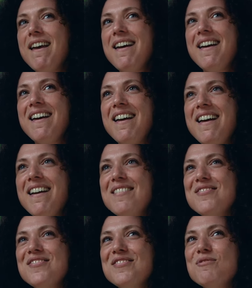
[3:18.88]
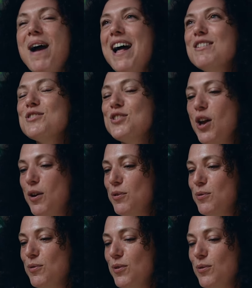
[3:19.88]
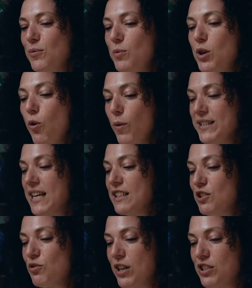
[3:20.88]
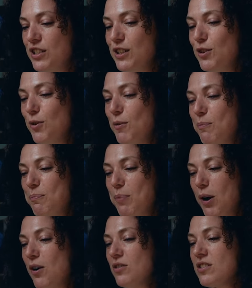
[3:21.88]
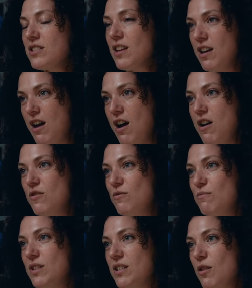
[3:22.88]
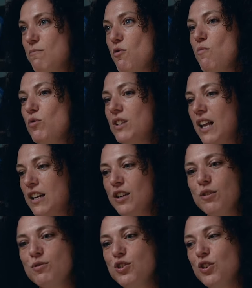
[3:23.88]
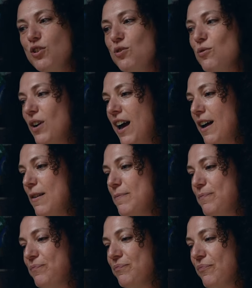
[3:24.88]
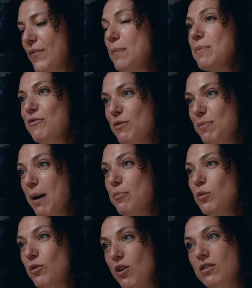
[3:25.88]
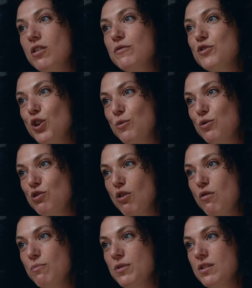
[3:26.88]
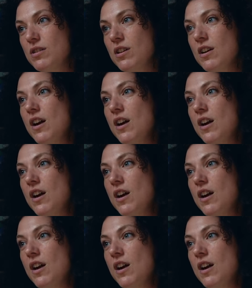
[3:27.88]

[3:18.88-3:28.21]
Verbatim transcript: um, well, so we always had a dressing up box at home. So, mum would like go to, um, being from Blackpool, we got a lot of joke shops